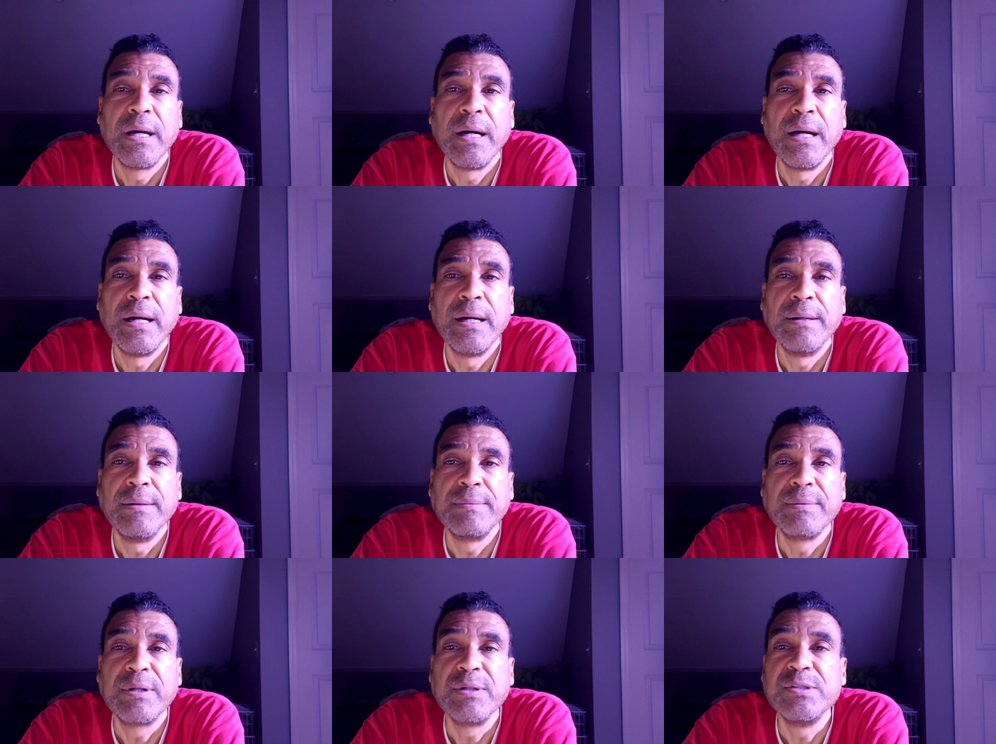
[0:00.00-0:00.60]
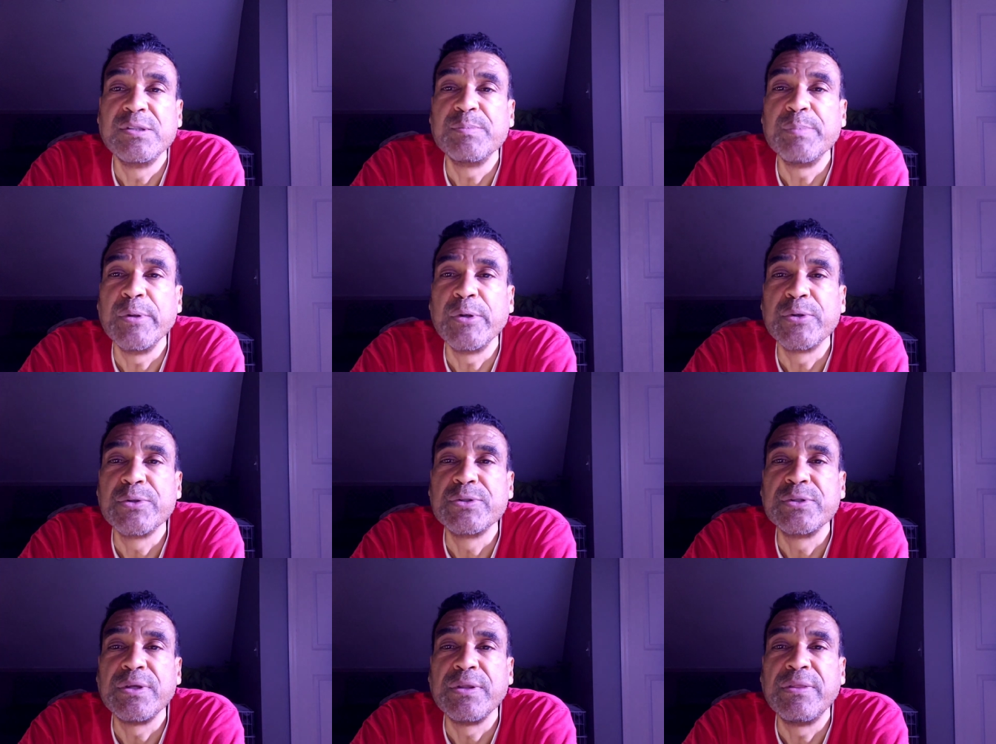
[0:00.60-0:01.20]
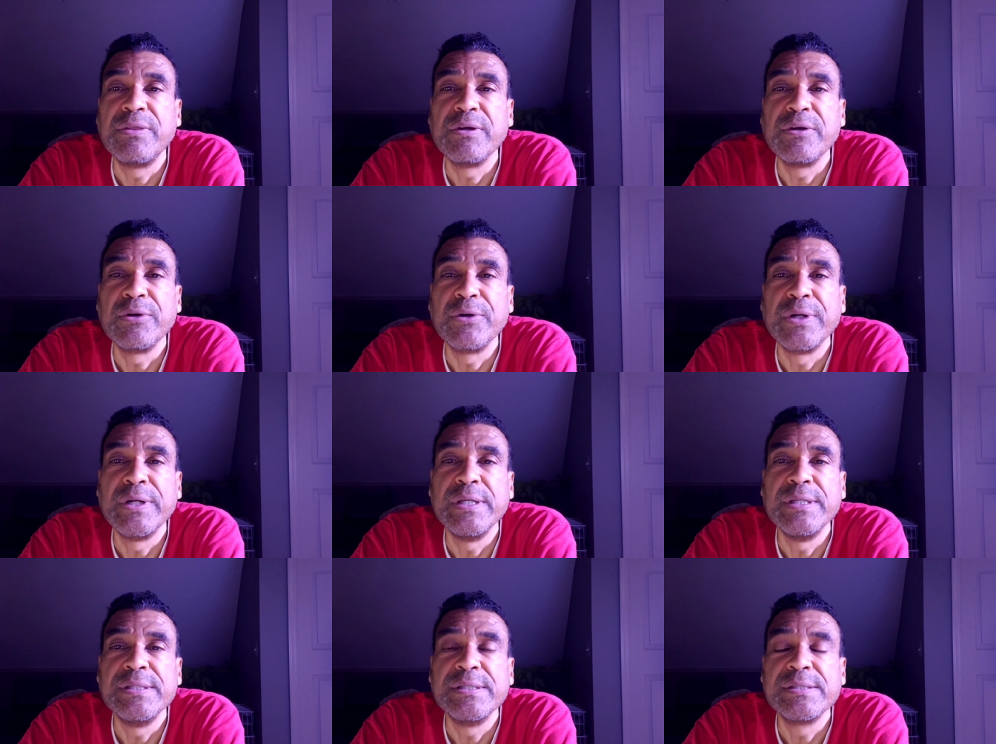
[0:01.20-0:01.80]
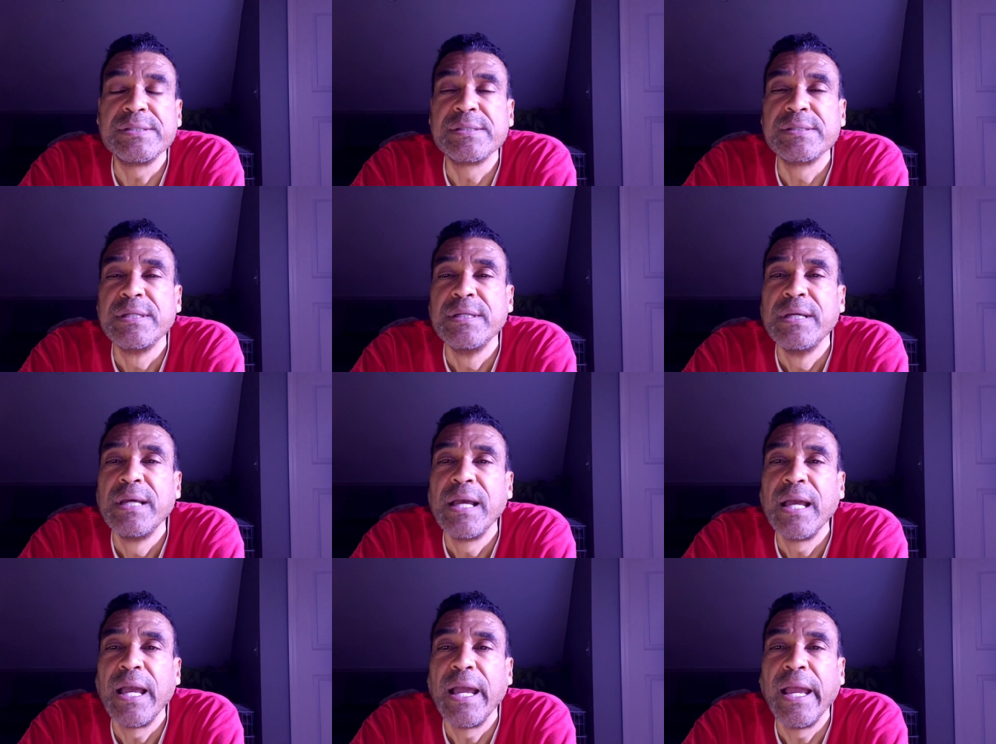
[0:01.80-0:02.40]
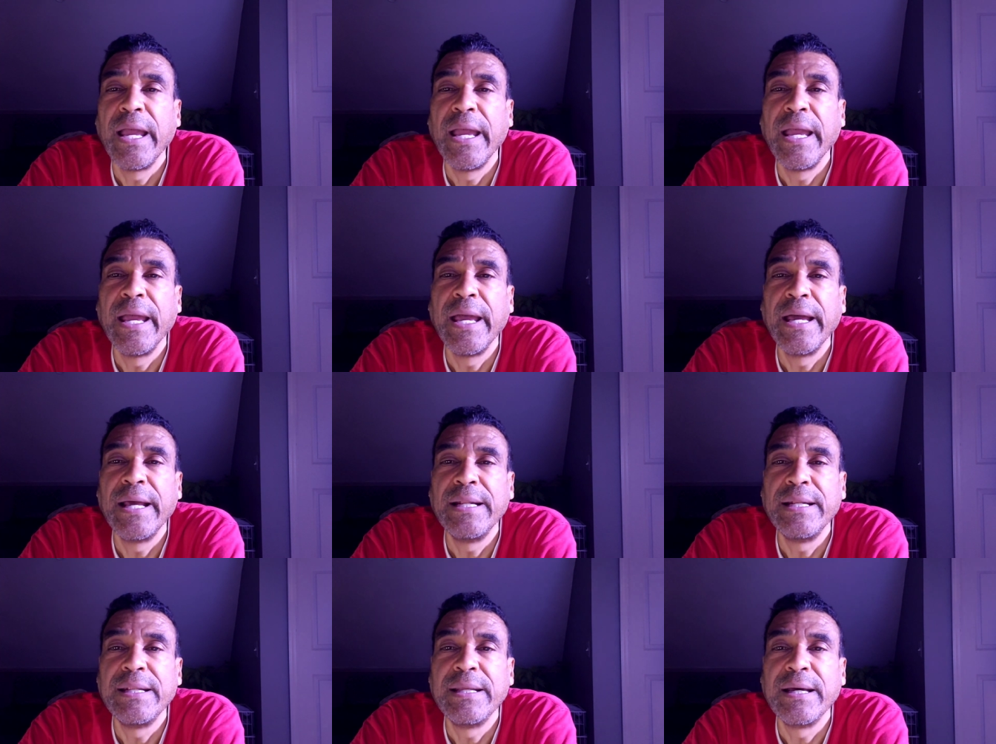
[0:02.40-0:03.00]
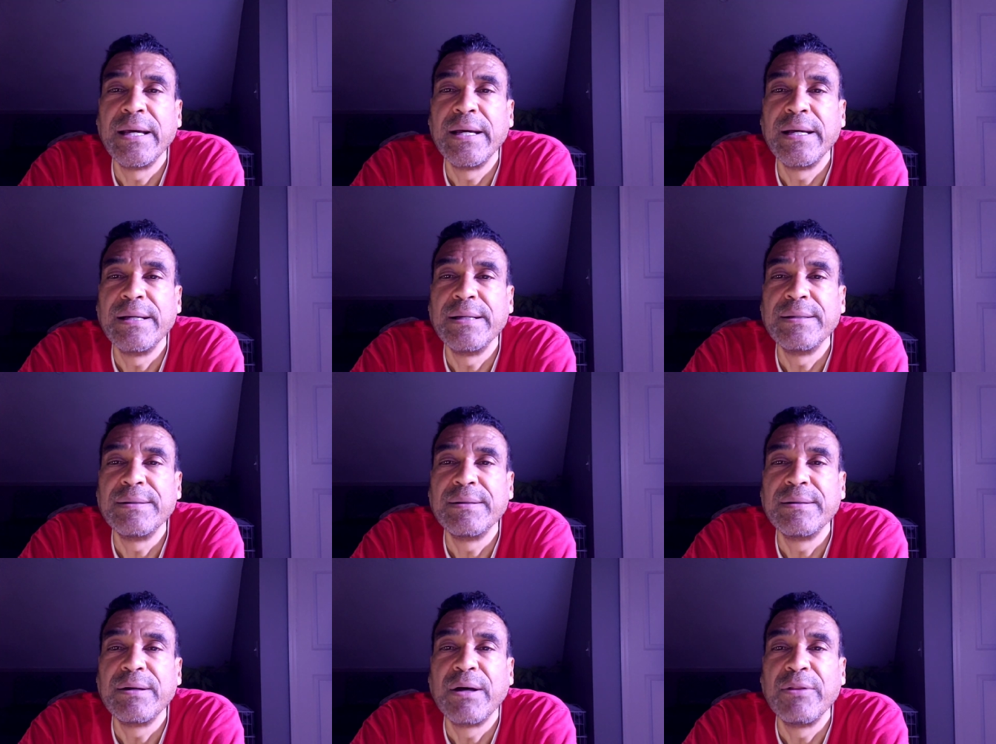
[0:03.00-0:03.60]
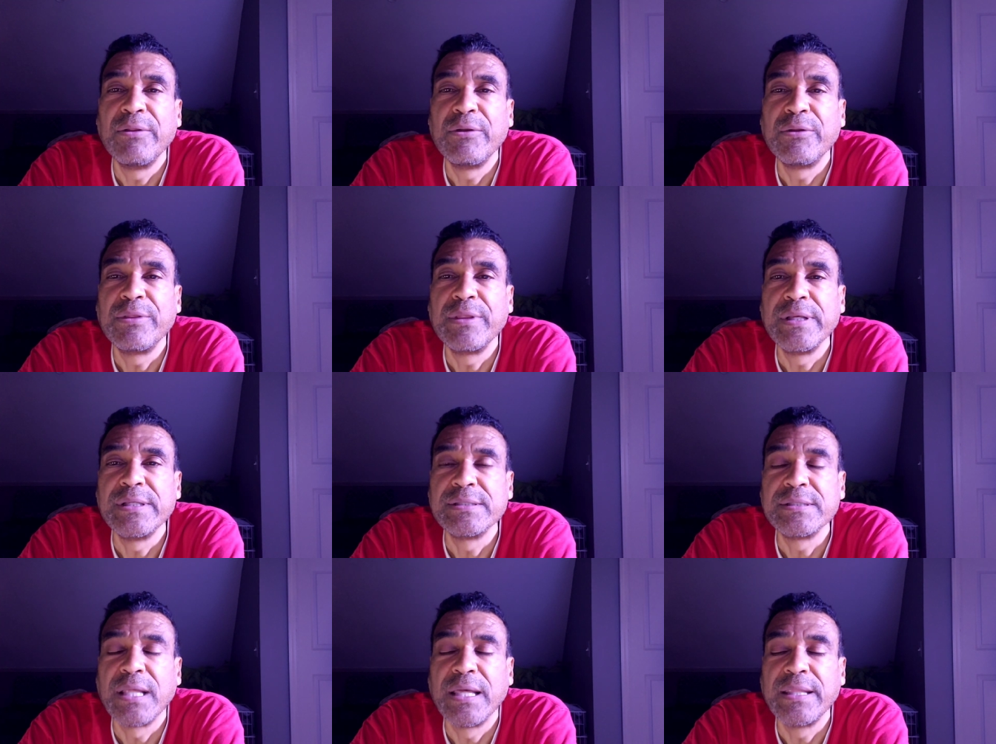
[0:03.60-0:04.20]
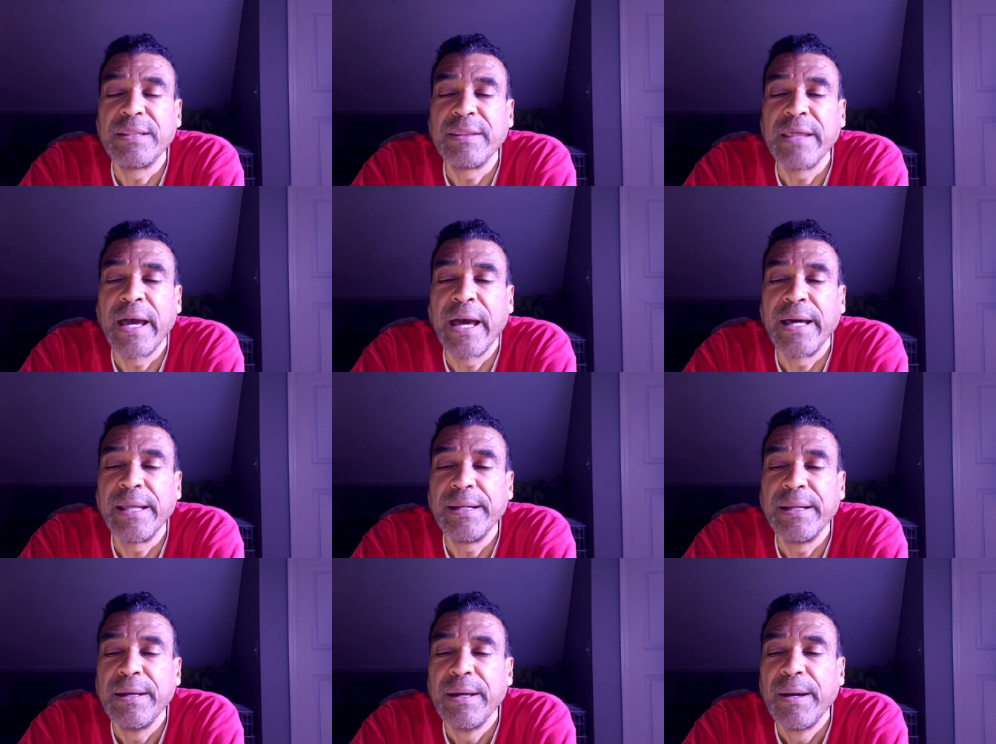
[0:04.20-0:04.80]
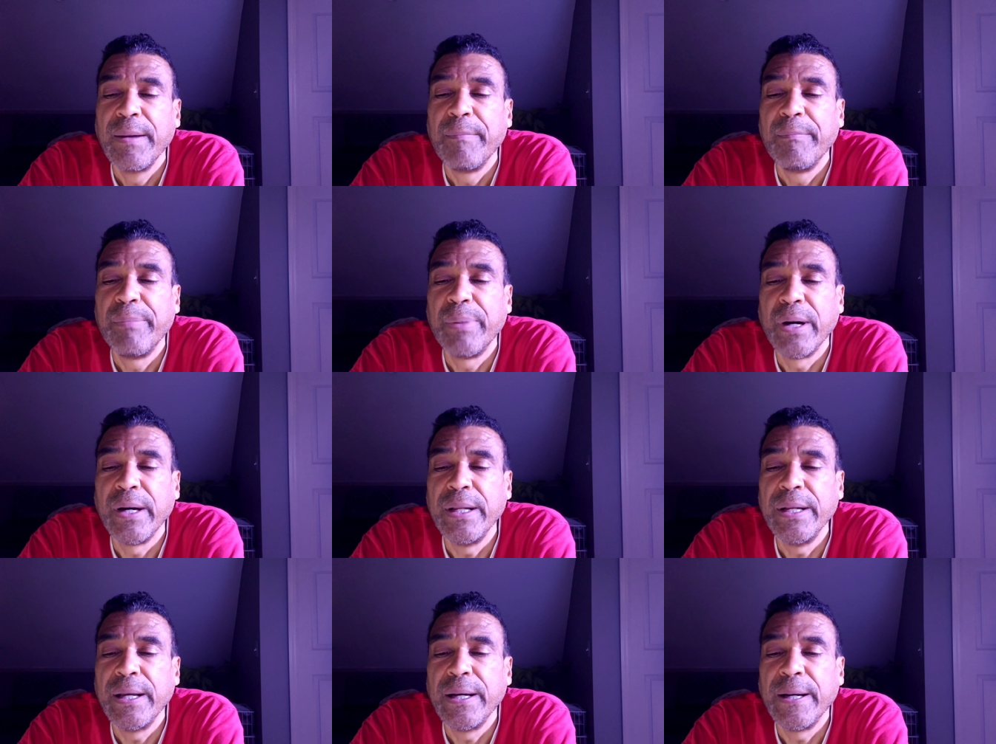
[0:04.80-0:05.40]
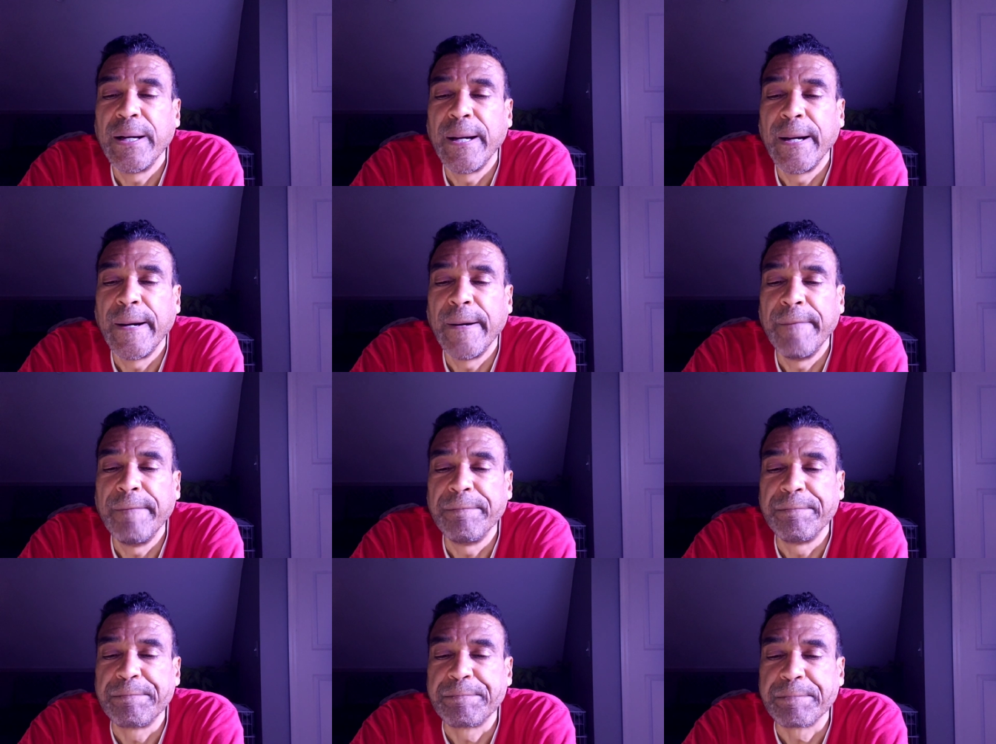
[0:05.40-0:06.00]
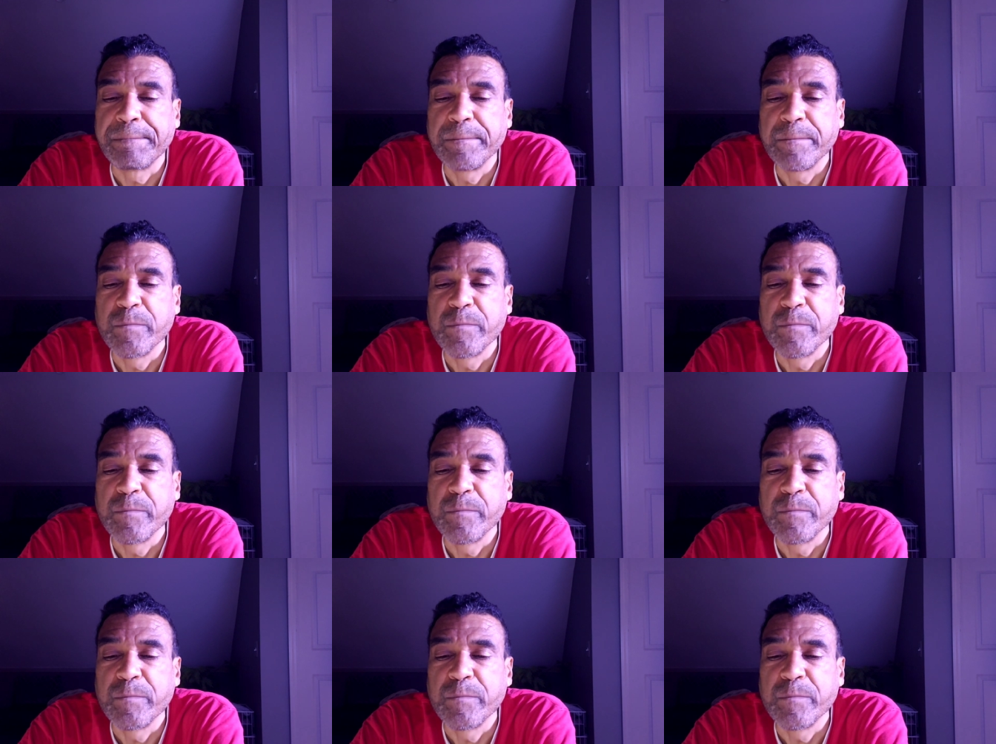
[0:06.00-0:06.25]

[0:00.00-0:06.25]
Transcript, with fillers: uh, conspiracy theories, and uh, other things like that. But um,